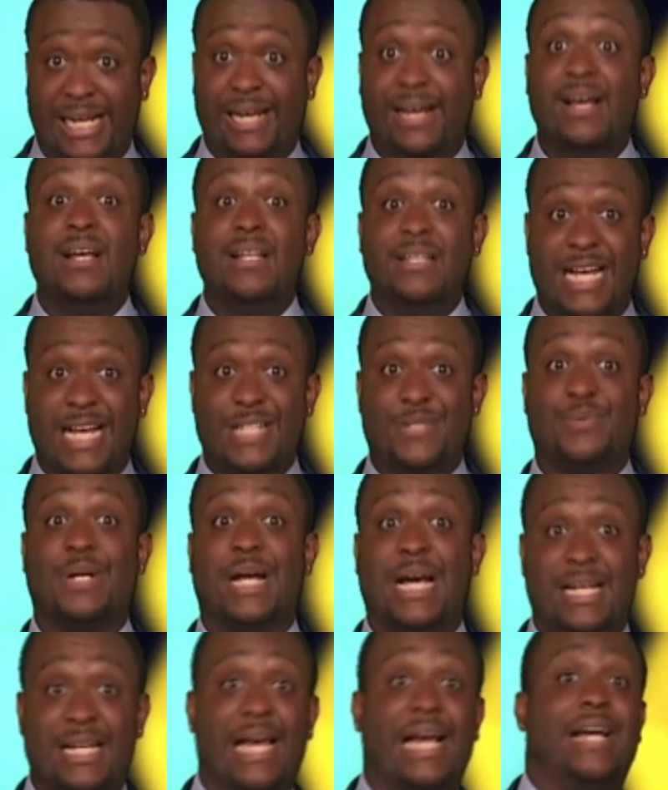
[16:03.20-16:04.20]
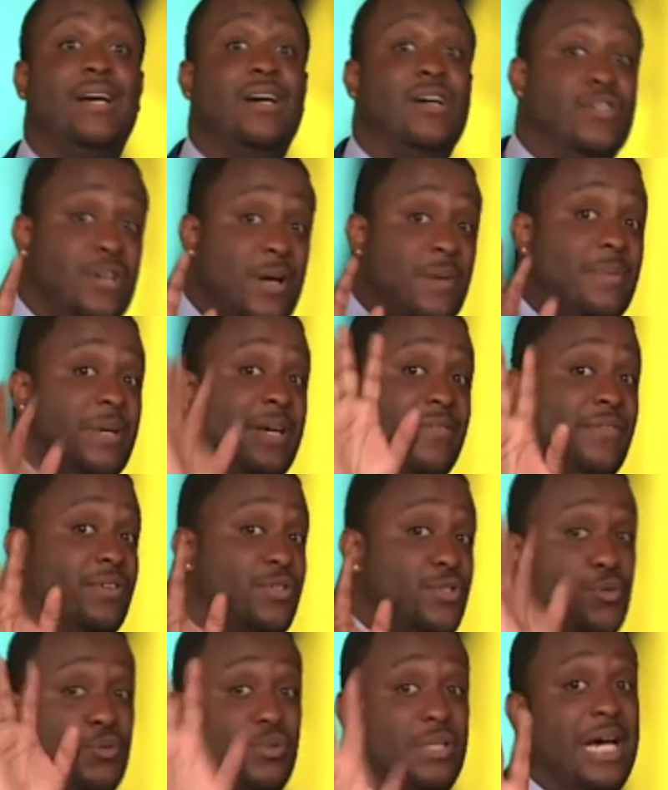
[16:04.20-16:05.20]
Y'all came to play. That's what I
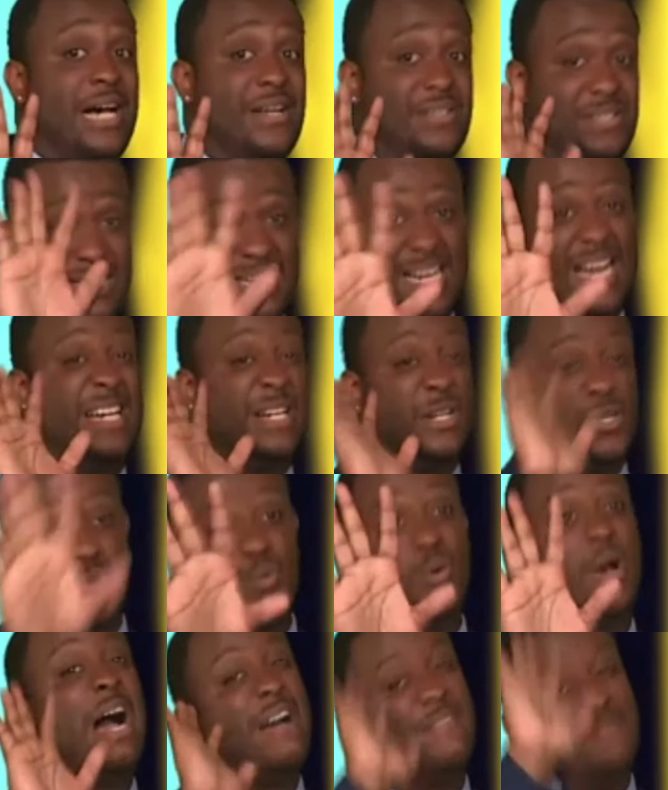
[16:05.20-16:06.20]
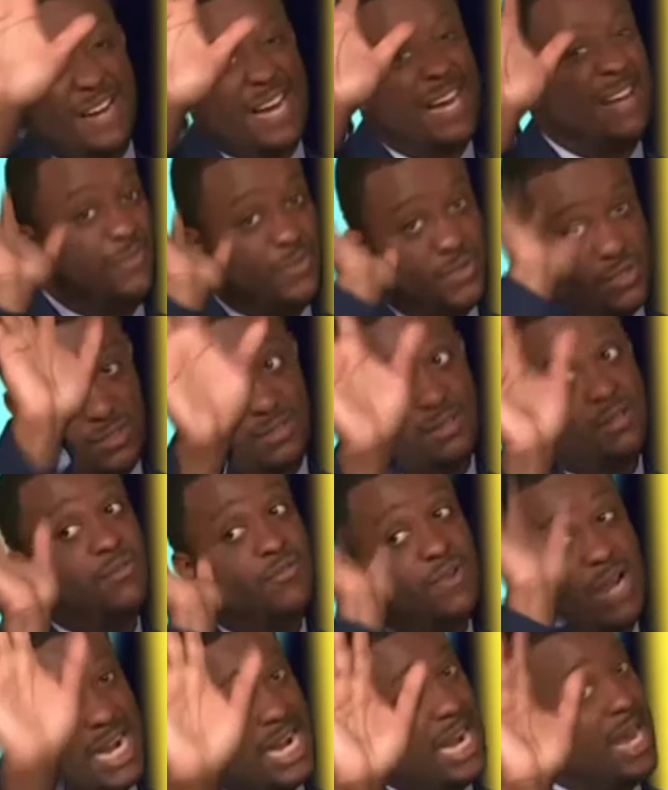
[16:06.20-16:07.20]
like. So I'm giving 2092
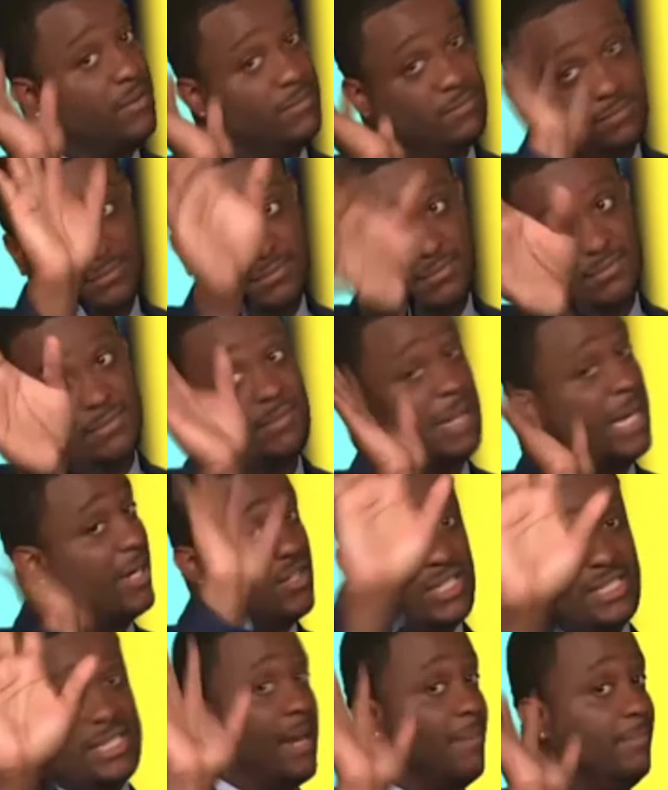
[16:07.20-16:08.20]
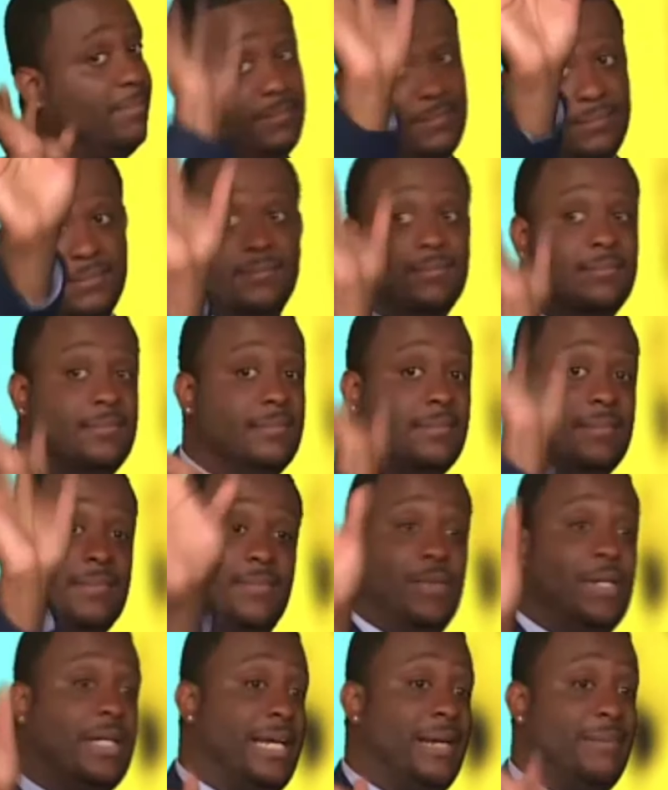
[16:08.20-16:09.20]
high fives right now. I'm not gonna
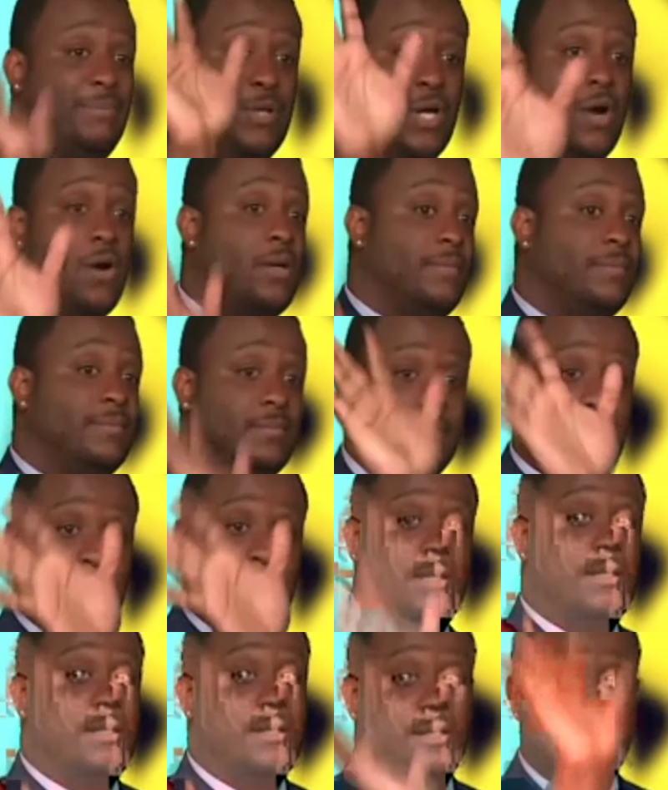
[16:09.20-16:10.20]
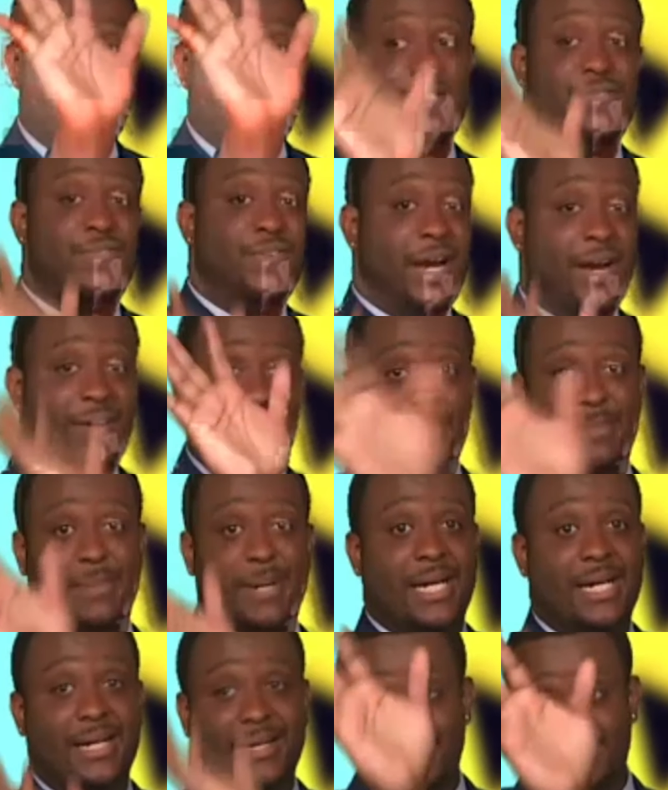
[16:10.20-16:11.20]
stop. I'm gonna keep going.
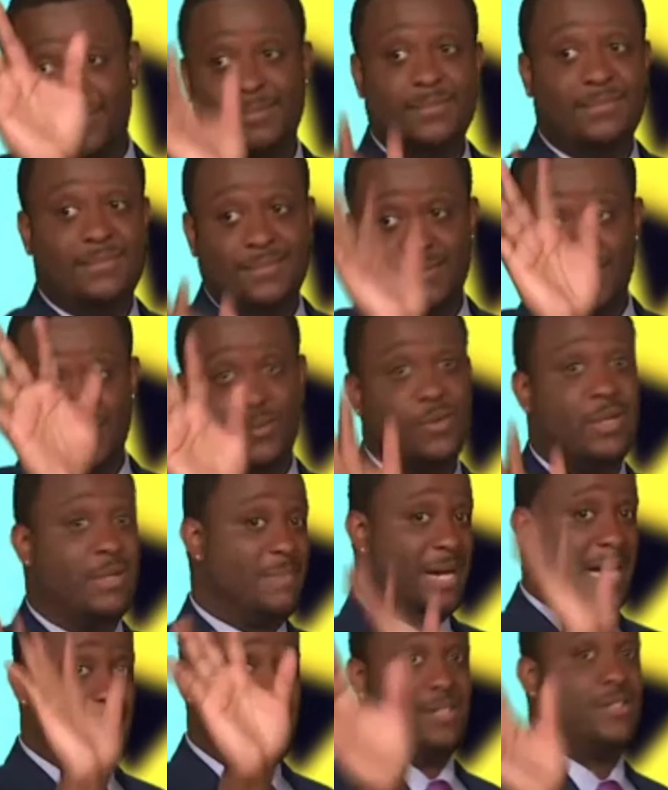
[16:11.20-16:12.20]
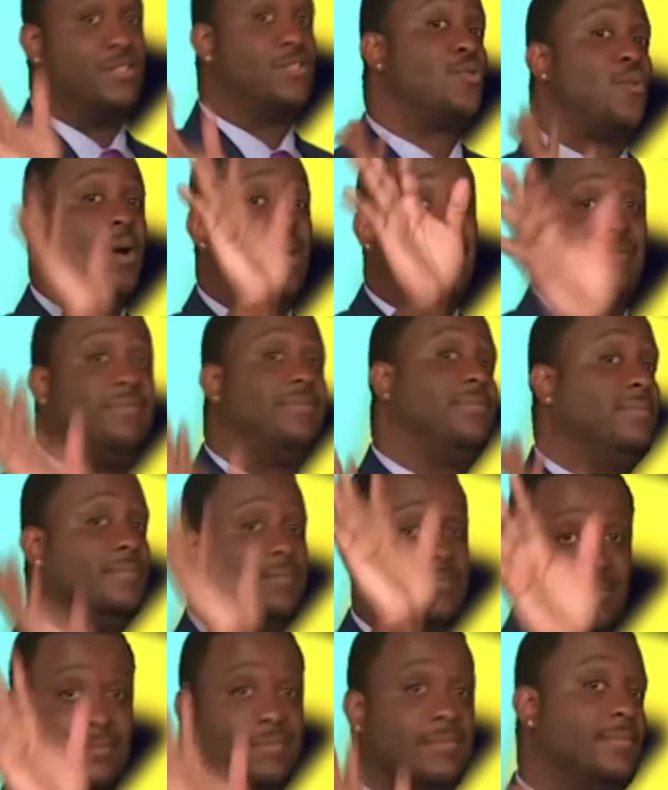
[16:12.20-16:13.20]
It's for everybody. What am I
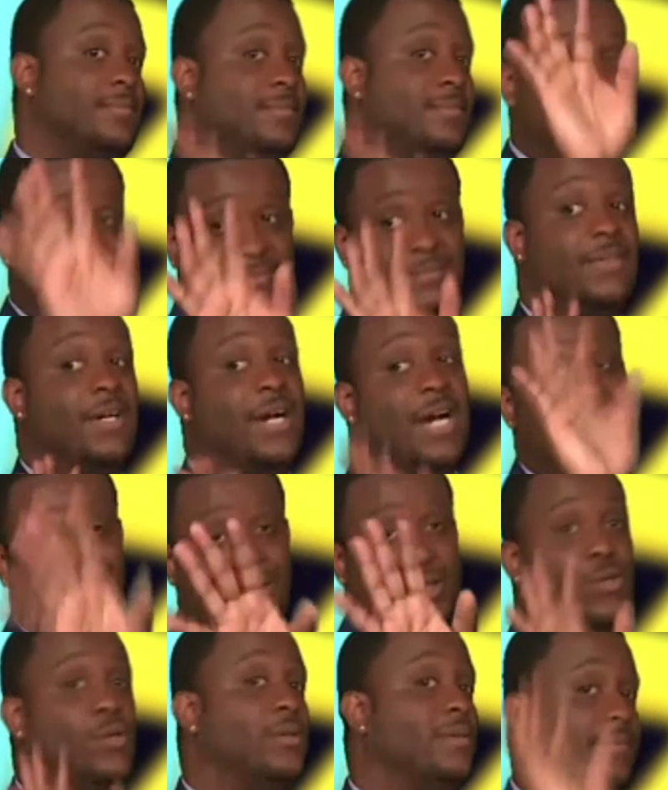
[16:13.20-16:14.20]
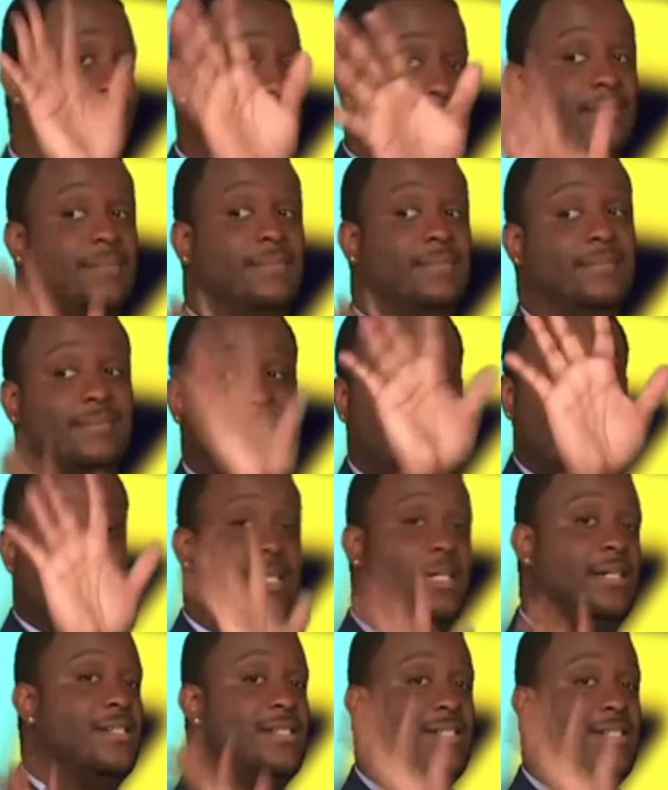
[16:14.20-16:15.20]
at? 12? All right,
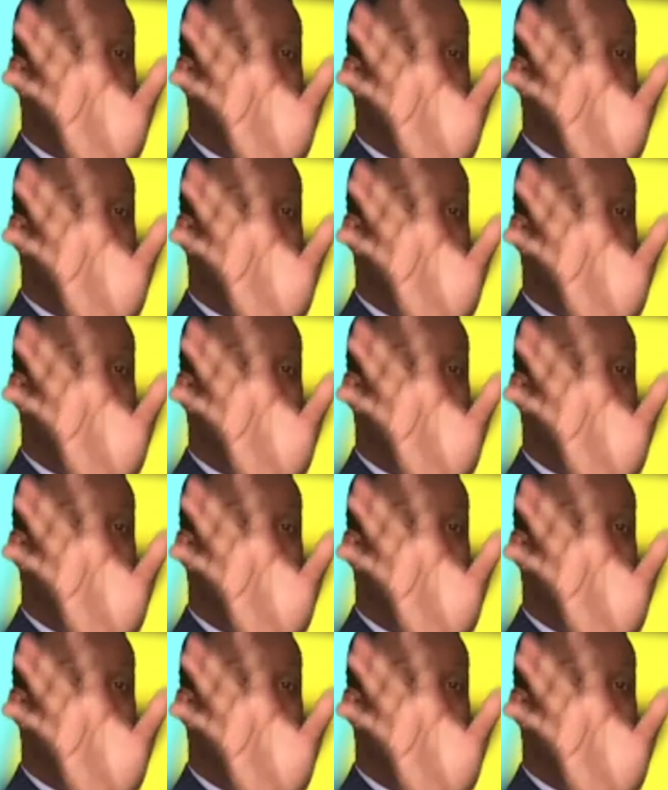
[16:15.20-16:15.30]
cool.